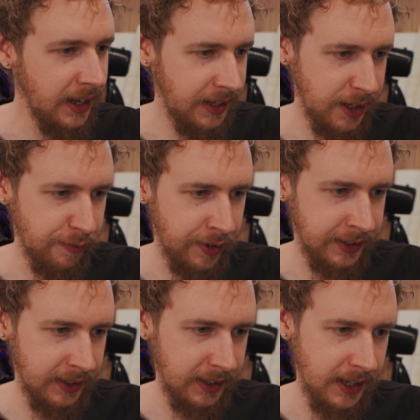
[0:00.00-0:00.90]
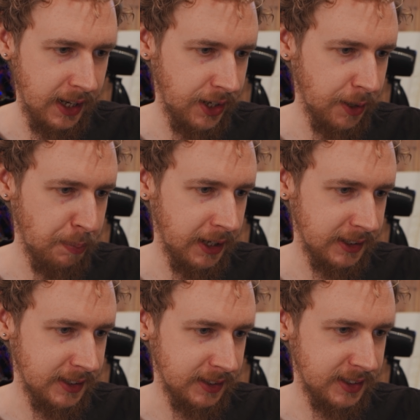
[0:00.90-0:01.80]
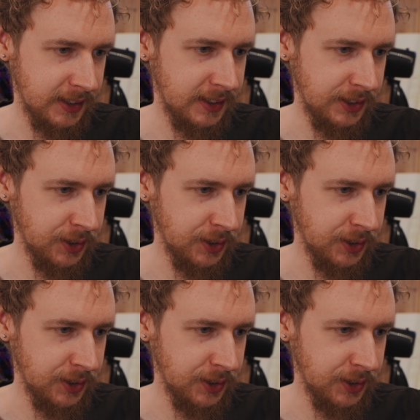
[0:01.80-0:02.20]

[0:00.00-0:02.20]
And then finally, I got my ten sixty.